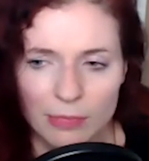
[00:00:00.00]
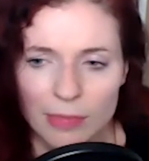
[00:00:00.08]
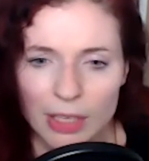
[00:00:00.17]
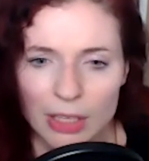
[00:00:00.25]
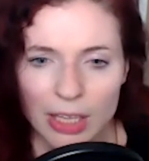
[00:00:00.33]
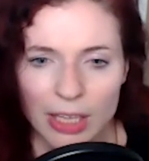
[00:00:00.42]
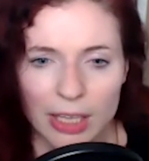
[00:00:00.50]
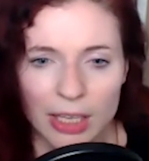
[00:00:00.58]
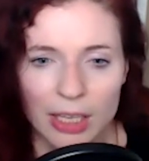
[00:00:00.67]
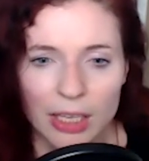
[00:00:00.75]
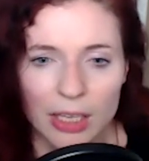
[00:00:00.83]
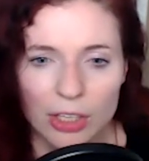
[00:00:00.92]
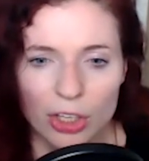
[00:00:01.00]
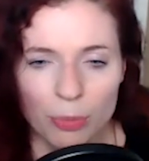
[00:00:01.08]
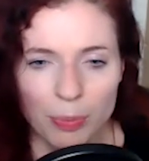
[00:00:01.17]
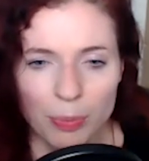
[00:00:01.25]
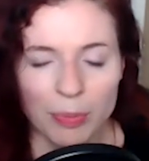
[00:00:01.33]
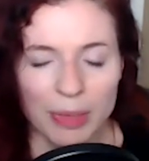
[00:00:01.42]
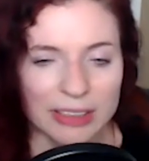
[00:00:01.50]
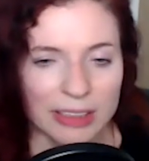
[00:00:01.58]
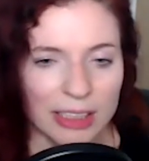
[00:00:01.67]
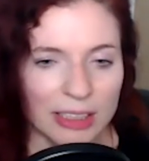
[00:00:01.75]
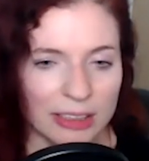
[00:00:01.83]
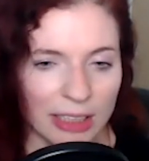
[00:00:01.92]
Like, people might
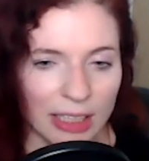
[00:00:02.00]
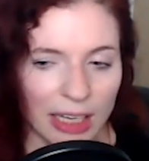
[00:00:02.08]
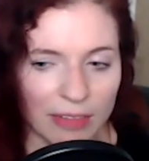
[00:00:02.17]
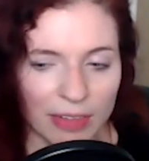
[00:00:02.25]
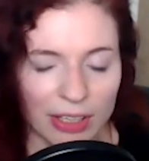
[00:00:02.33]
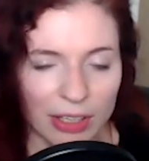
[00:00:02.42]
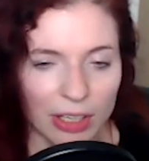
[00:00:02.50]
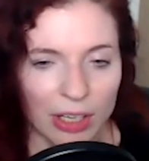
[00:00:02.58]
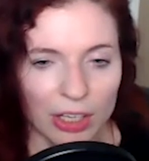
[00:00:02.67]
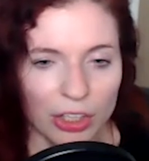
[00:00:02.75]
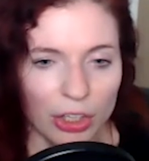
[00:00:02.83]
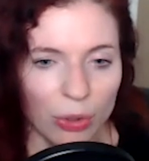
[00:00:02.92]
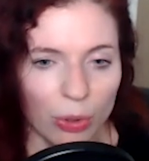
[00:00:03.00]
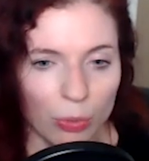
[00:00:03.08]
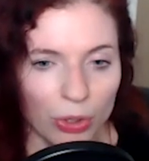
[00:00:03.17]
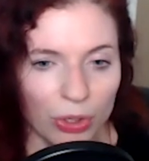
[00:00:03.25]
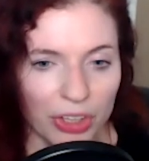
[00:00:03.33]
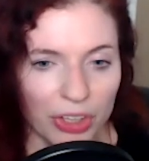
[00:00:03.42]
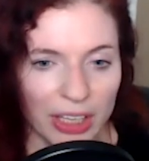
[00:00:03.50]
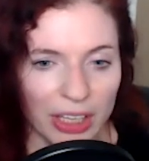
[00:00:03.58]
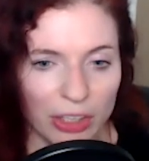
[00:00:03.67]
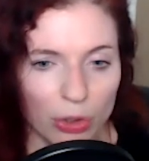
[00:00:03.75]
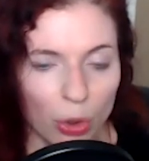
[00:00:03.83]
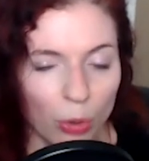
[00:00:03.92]
see it as like kind of like a
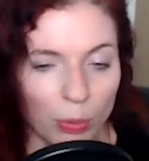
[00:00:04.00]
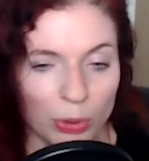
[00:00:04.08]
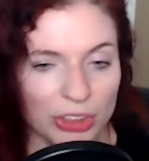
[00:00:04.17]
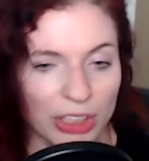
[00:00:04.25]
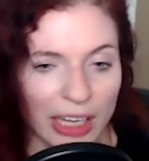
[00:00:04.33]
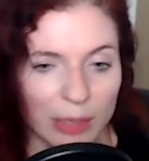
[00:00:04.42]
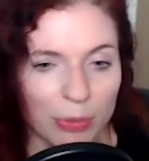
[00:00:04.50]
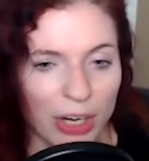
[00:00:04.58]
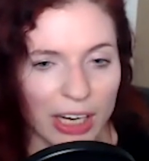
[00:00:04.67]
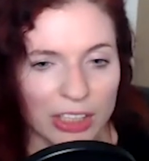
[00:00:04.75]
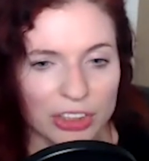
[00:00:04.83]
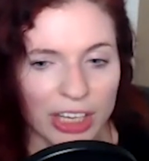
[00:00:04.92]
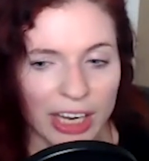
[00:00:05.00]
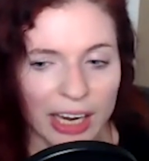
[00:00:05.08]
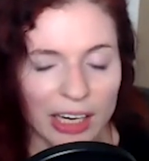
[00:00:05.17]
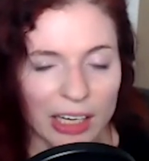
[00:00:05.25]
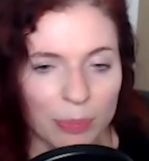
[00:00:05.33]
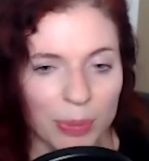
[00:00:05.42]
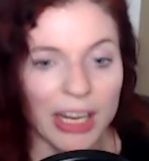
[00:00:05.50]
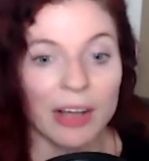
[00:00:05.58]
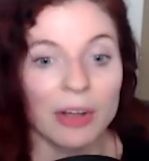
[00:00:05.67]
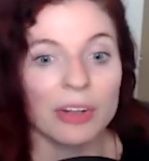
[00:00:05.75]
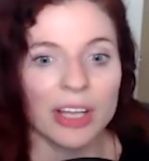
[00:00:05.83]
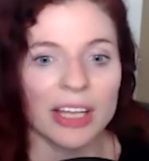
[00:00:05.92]
worthy, noble side project. But
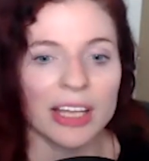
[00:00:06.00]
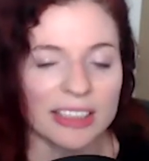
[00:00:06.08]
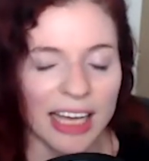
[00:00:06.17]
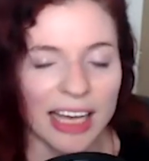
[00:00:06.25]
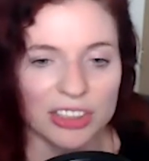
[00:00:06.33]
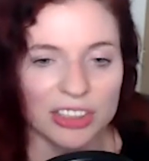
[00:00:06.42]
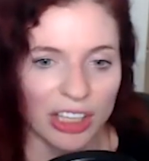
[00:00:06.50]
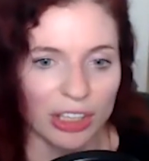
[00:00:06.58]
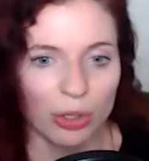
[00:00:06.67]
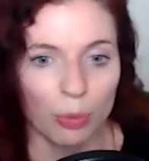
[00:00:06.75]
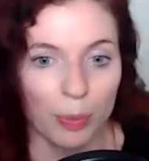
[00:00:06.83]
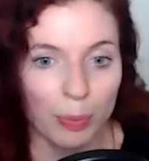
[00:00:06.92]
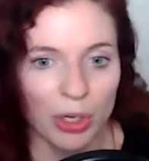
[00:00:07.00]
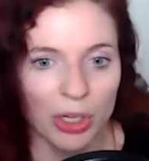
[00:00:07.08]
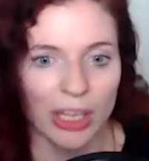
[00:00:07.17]
now like it's actually like, no, people are like